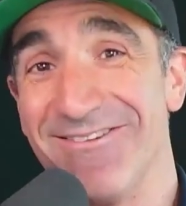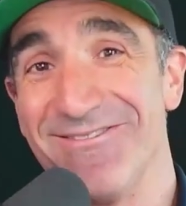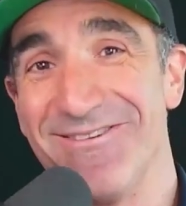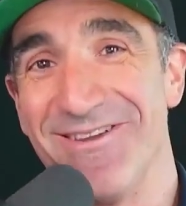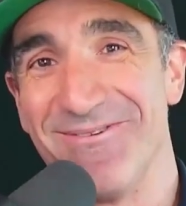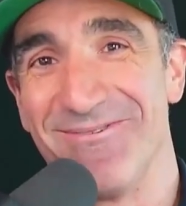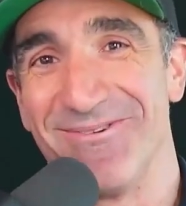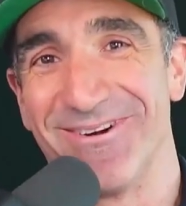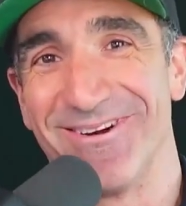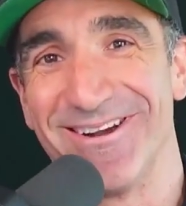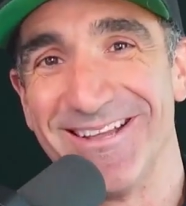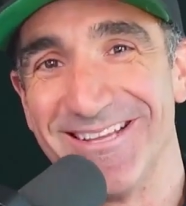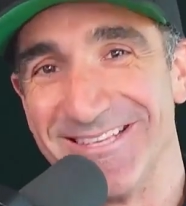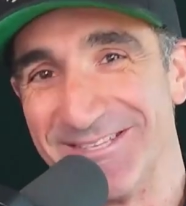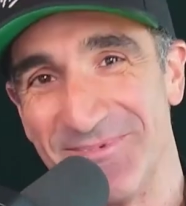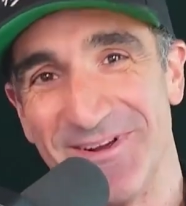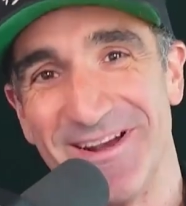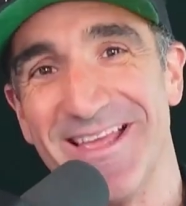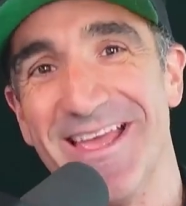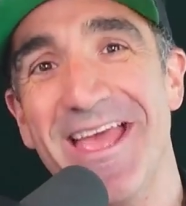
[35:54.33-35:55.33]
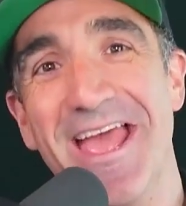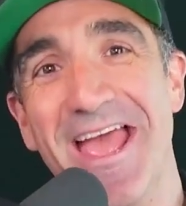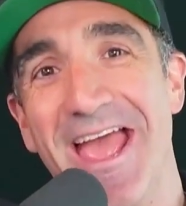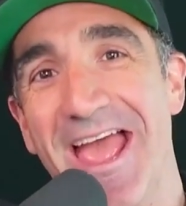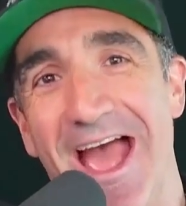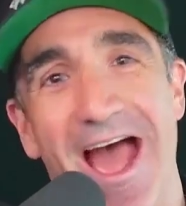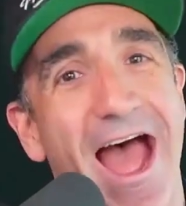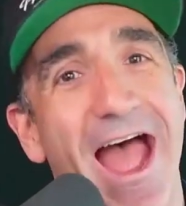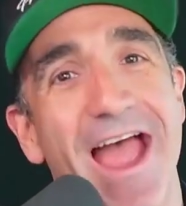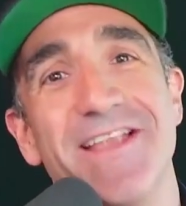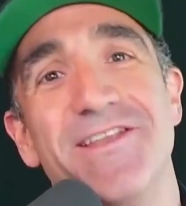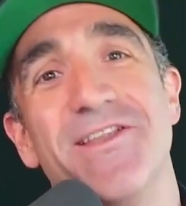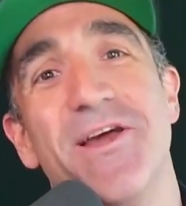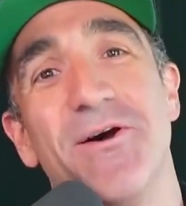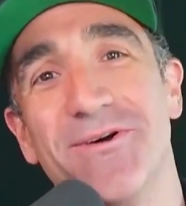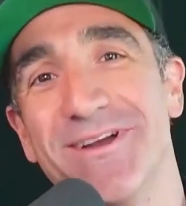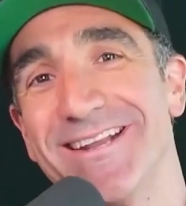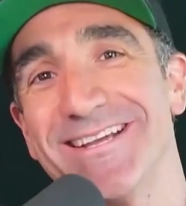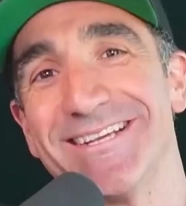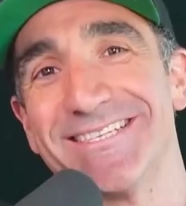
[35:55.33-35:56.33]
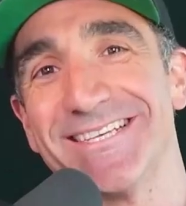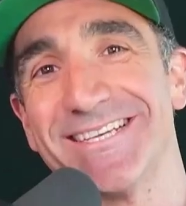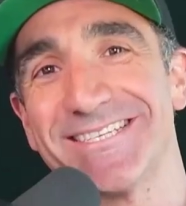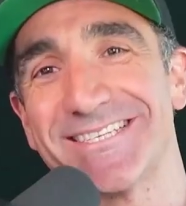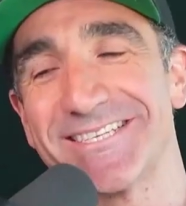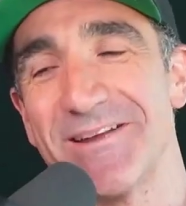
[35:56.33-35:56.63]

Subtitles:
don't know where it is, but I know it exists